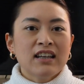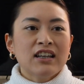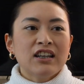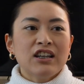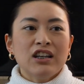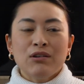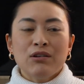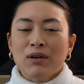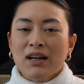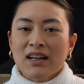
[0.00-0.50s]

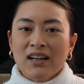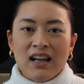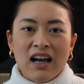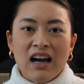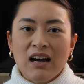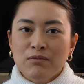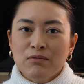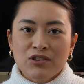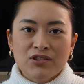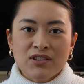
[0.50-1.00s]
you want to
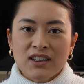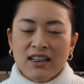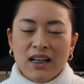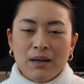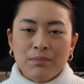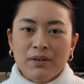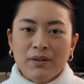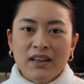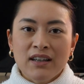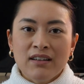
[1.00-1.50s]
come during
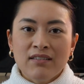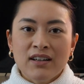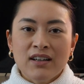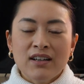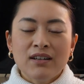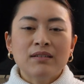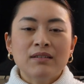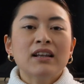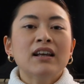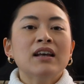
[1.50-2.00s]
that
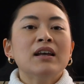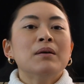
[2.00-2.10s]
period,